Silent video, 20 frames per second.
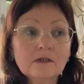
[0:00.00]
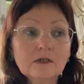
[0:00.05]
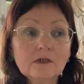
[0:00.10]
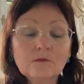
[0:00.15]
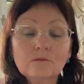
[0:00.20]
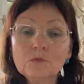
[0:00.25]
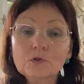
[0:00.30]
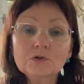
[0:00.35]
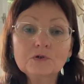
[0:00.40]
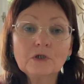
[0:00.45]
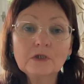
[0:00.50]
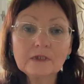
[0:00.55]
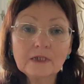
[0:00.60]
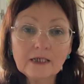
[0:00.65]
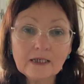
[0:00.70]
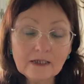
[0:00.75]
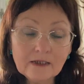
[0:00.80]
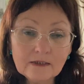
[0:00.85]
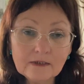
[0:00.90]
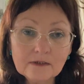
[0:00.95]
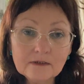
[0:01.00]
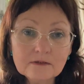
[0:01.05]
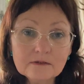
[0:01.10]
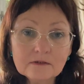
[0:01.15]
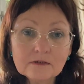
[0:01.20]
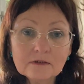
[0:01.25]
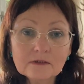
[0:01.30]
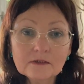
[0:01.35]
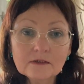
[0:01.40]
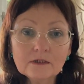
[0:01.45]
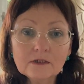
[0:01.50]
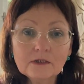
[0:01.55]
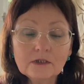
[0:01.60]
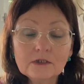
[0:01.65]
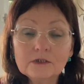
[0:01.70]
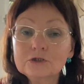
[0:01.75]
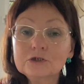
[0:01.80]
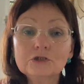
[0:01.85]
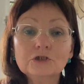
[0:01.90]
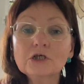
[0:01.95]
model A
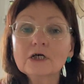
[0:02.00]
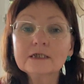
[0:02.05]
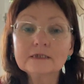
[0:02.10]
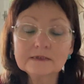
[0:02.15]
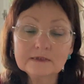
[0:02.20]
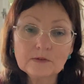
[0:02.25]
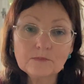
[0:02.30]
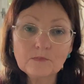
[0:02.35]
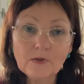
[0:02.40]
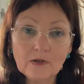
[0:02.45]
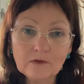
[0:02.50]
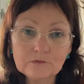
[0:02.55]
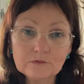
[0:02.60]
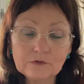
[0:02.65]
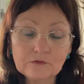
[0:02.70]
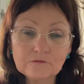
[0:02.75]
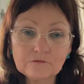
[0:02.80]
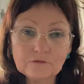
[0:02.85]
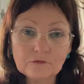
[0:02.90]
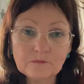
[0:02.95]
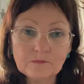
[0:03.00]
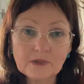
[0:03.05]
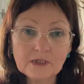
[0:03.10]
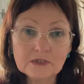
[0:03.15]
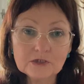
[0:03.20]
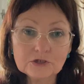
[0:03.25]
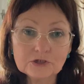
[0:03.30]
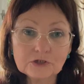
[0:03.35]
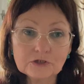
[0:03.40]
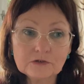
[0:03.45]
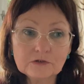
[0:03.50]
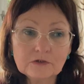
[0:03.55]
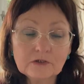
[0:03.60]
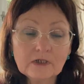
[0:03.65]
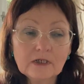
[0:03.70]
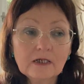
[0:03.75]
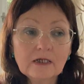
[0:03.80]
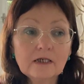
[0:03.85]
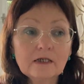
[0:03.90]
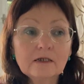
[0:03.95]
is just about information,
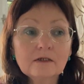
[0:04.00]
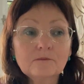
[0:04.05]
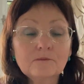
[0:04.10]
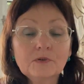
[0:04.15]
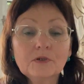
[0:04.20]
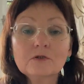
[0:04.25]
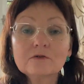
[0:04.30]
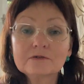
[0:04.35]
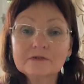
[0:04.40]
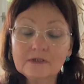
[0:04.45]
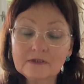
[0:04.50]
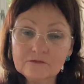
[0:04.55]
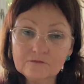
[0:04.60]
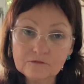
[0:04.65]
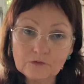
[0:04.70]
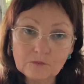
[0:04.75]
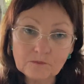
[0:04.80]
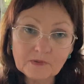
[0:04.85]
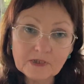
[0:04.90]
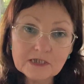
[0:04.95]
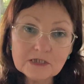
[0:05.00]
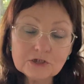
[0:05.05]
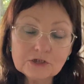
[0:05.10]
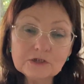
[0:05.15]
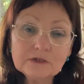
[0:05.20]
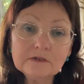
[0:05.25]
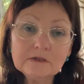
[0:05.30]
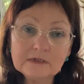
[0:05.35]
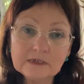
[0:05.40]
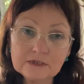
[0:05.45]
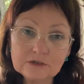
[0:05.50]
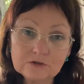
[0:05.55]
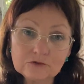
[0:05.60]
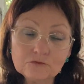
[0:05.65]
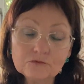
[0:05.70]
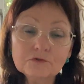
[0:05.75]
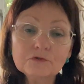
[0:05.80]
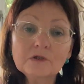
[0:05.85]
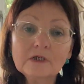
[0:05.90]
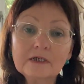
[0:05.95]
because information does
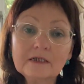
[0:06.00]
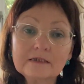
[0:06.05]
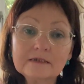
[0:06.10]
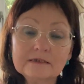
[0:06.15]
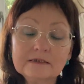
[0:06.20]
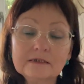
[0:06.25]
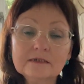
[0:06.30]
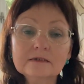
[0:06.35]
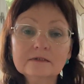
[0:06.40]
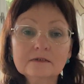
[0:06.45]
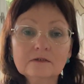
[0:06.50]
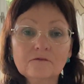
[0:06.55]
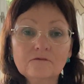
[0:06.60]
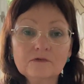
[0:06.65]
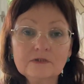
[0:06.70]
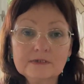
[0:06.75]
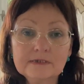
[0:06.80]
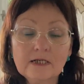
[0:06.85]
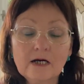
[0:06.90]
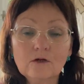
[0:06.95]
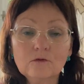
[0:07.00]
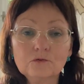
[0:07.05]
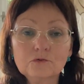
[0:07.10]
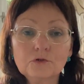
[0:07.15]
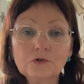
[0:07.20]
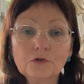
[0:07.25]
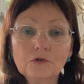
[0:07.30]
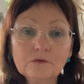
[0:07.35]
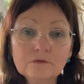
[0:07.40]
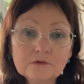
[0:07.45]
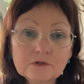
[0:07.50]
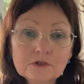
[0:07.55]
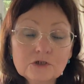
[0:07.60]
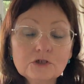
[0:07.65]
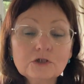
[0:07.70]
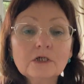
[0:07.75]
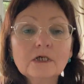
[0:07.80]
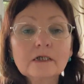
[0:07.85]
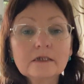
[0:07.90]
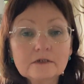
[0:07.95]
not exist without
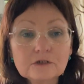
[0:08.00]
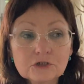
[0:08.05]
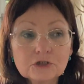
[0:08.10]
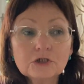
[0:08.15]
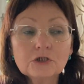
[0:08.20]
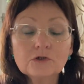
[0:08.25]
energy, and she